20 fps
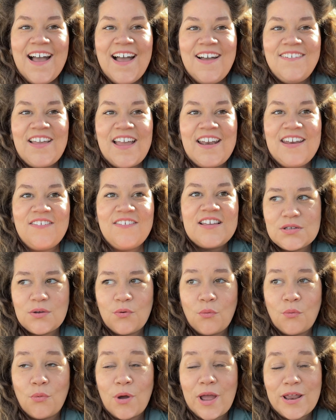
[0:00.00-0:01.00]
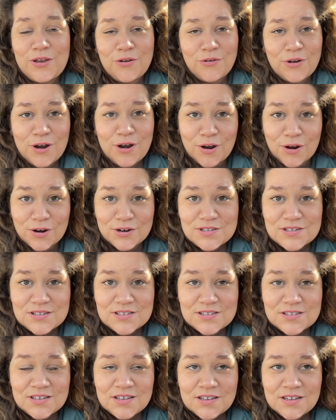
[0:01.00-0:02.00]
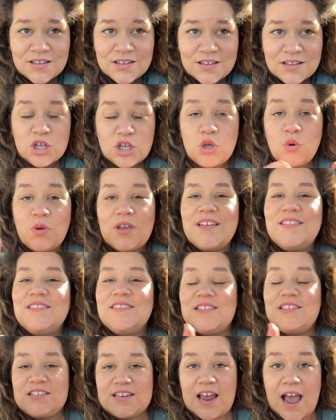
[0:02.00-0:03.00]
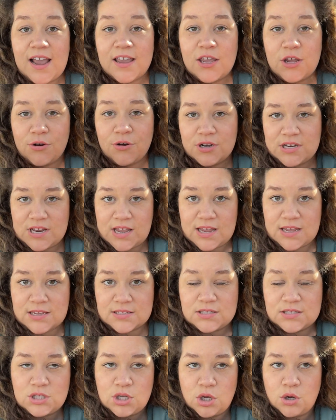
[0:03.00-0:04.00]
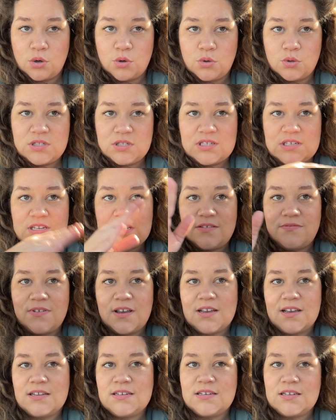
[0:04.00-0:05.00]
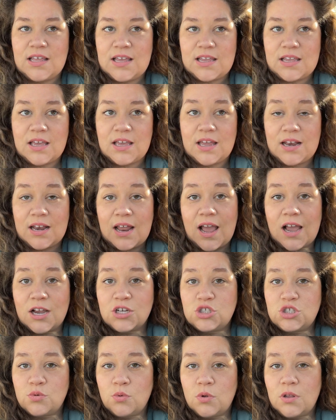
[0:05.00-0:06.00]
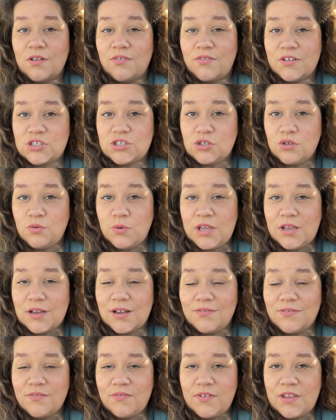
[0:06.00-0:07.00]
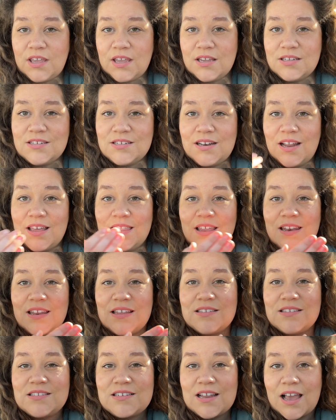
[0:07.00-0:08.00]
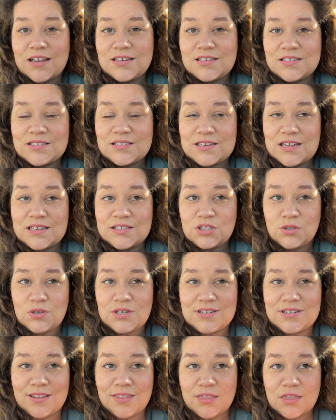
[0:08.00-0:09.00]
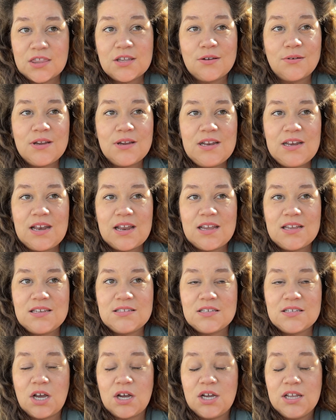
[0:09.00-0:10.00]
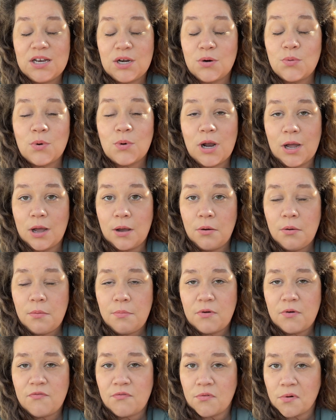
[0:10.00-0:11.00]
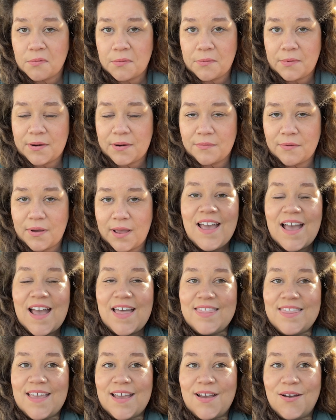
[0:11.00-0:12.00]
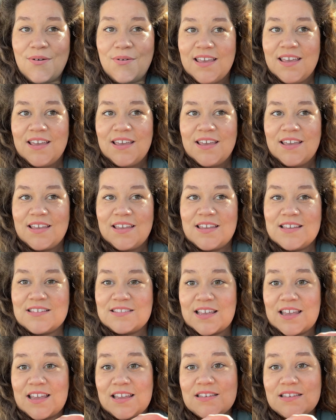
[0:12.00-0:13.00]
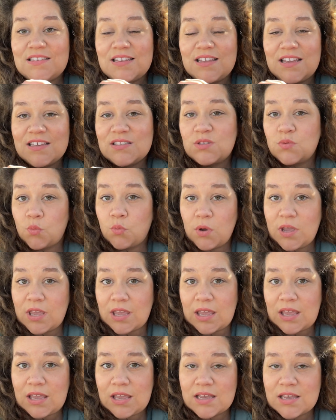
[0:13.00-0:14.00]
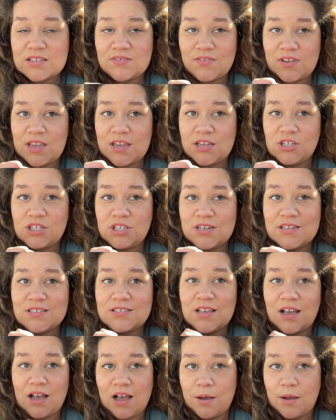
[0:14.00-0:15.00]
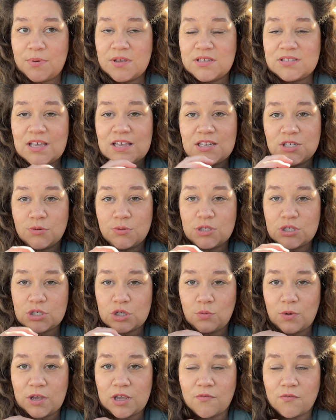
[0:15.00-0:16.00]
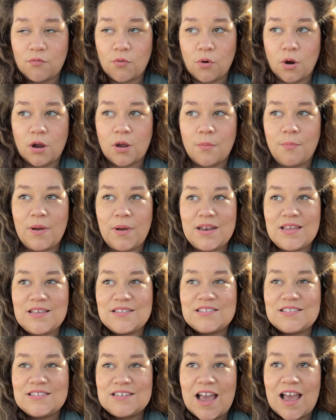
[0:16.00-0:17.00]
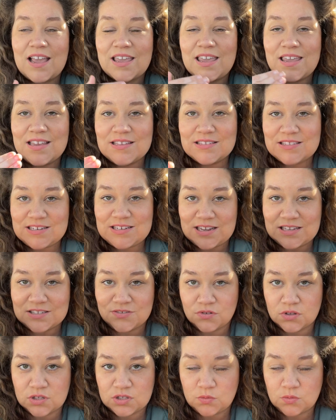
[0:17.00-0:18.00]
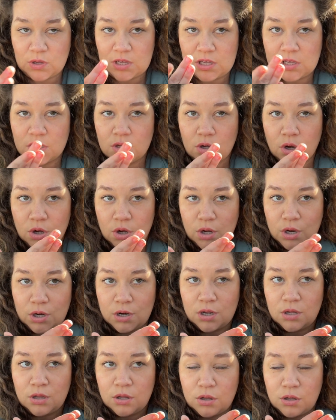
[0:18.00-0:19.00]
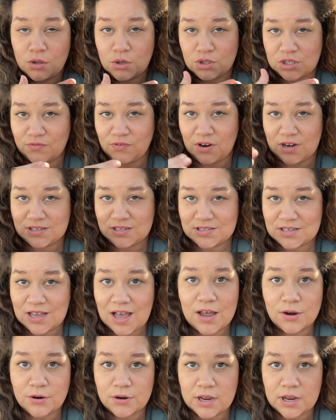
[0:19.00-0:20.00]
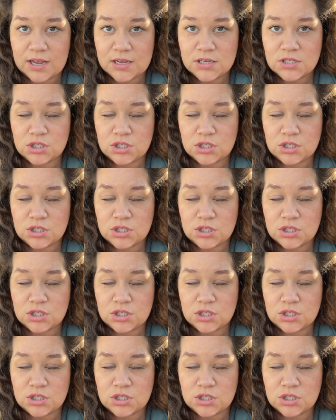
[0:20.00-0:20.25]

Anyways, when you're a nurse, you can stack your days. So Steve had like an actual official week off of vacation, and then he stacked his days. So he did 3 days in a row before we went away. And now he's into his week. His vacation is up. He's into his new week of work, but he's stacking his days for this week on Thursday, Friday, Saturday.